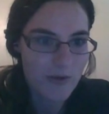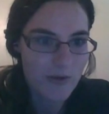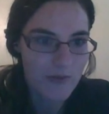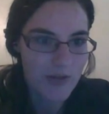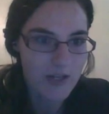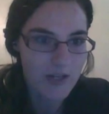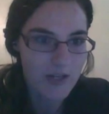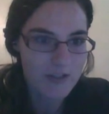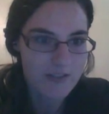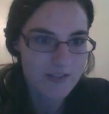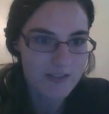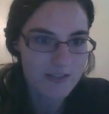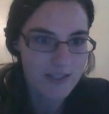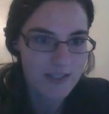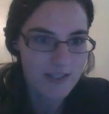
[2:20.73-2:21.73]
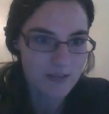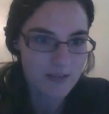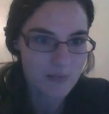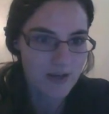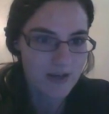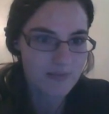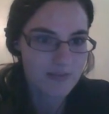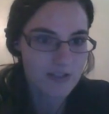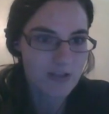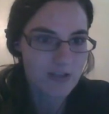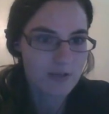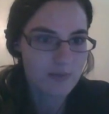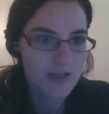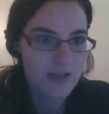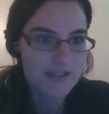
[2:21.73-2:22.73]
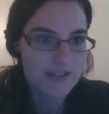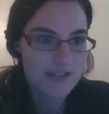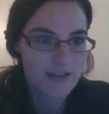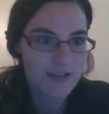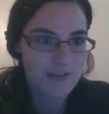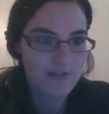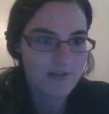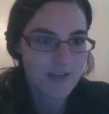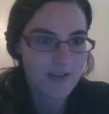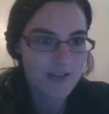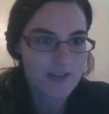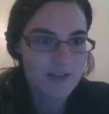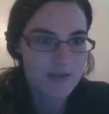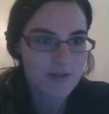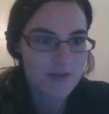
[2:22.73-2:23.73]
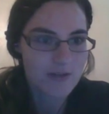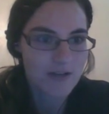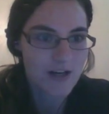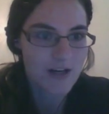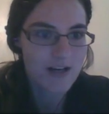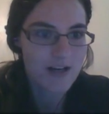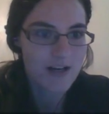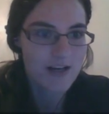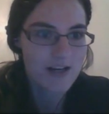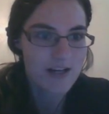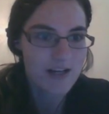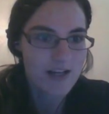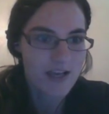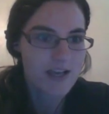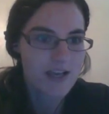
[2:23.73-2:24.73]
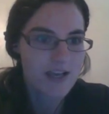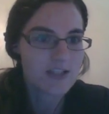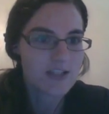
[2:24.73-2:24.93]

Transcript: a randomly selected brand of toothpaste at a convenience store, age and